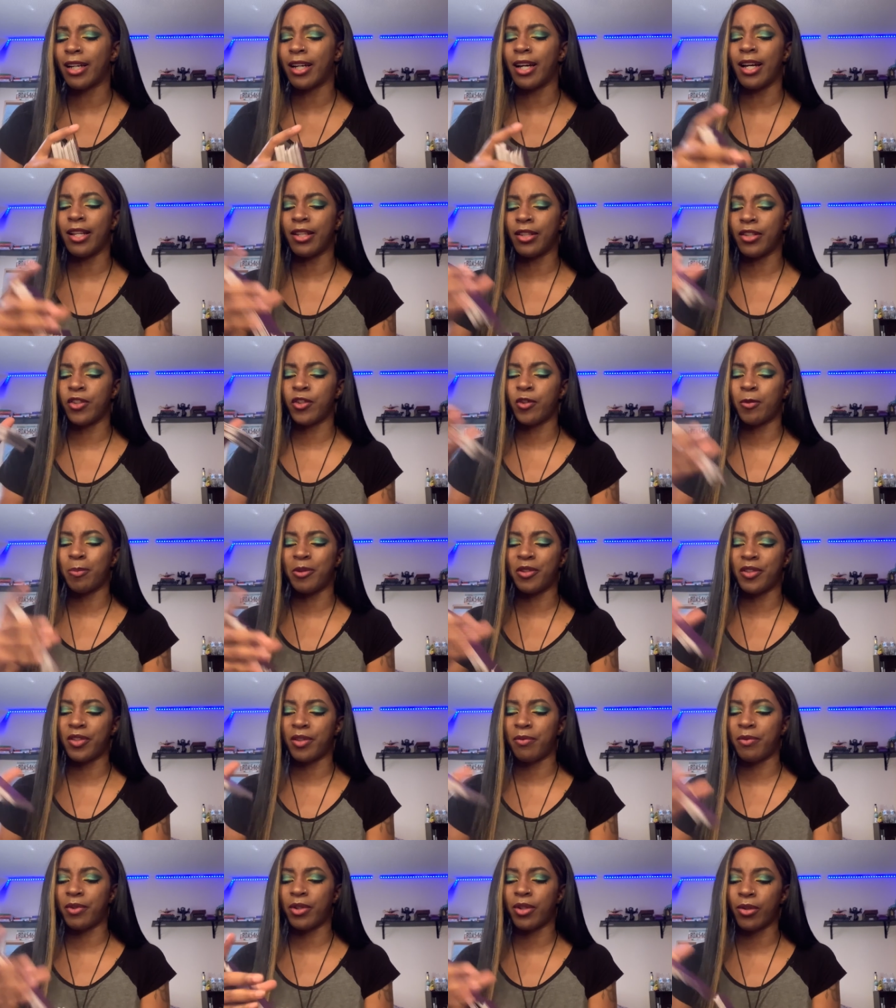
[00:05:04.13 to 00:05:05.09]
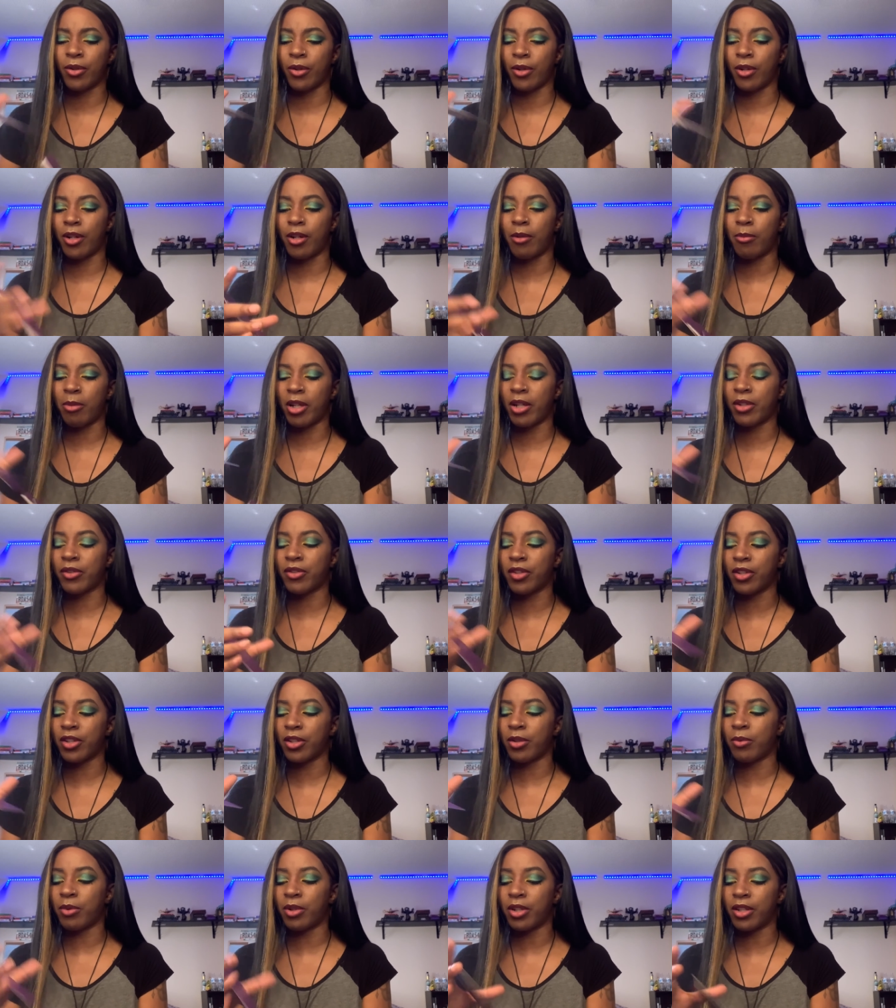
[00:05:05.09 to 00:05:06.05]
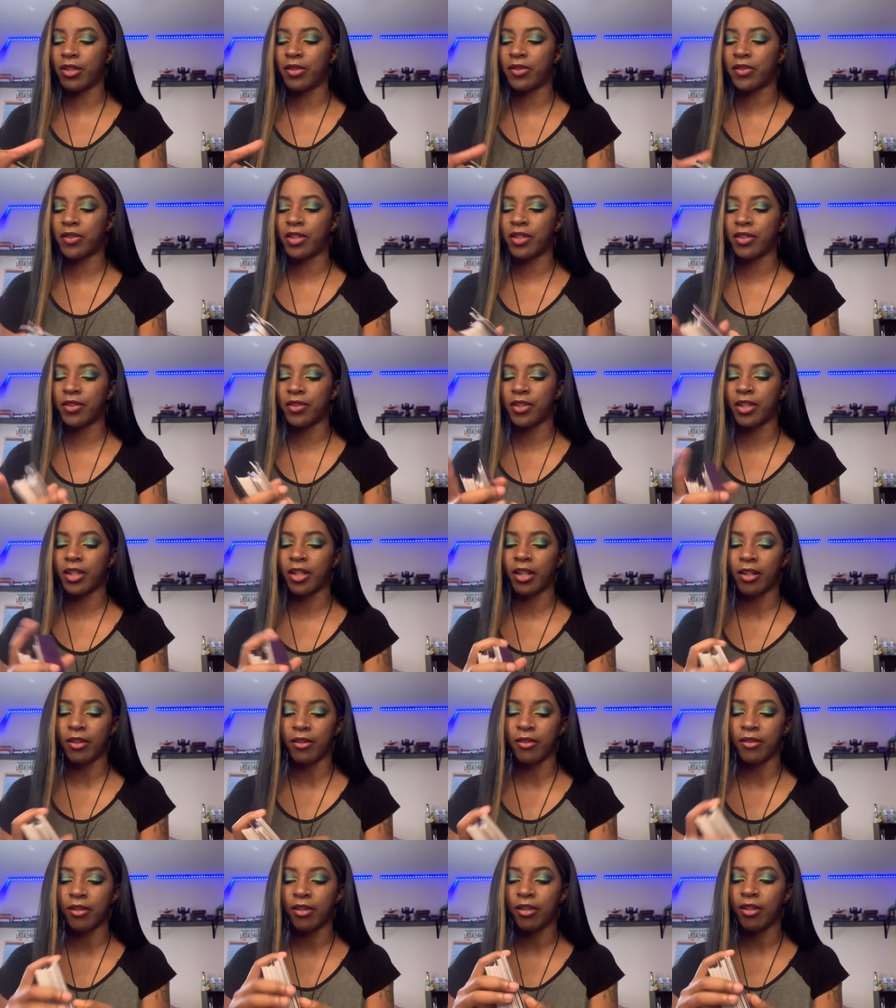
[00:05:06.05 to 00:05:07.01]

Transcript: gotten this specific card, but I'll tell you what it is in a second.